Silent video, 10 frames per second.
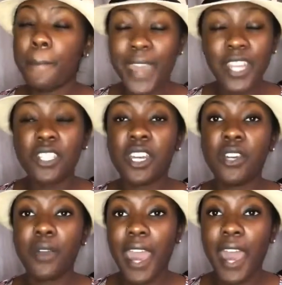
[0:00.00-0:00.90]
Make sure
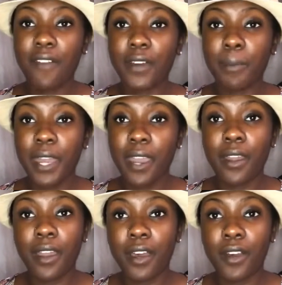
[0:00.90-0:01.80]
you have a
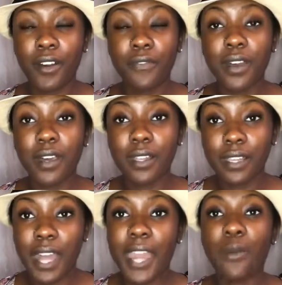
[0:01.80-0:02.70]
pair of
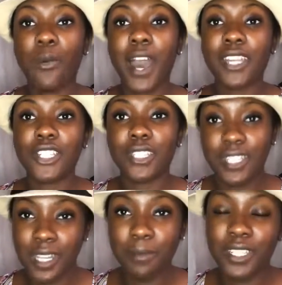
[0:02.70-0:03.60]
light wash
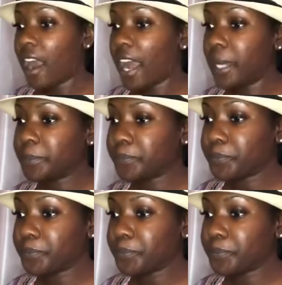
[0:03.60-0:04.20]
denim. All right,